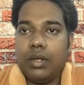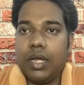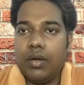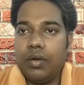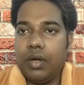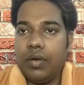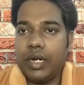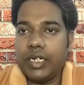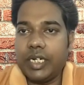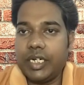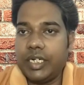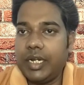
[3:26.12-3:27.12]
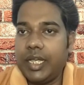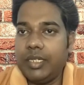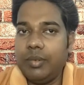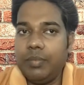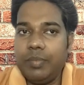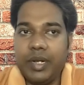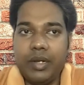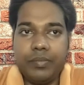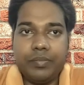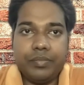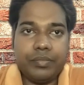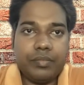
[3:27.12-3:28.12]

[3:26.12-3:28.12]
now our extension has been pinned,